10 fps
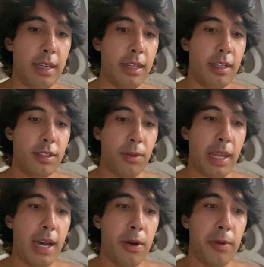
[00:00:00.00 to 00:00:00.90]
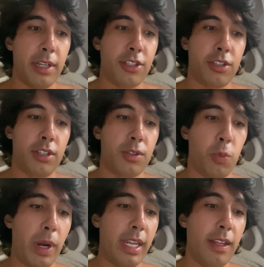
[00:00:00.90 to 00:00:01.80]
So now it's just
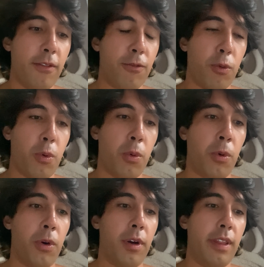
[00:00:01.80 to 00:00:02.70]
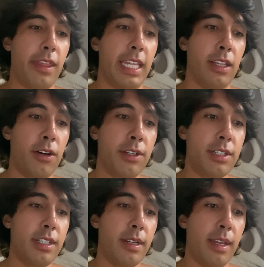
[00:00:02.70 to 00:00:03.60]
waiting for the launch,